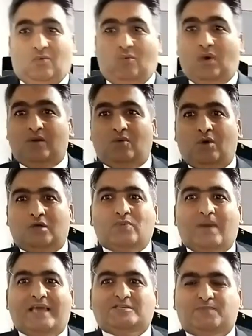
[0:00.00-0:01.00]
One was
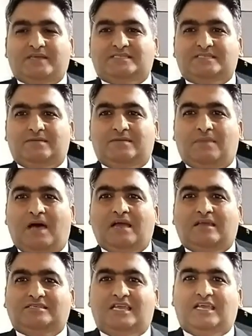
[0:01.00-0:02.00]
Vice President
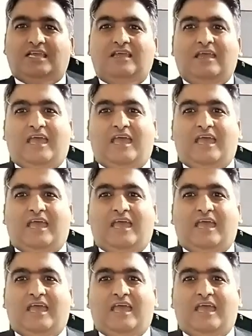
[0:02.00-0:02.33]
Marketing,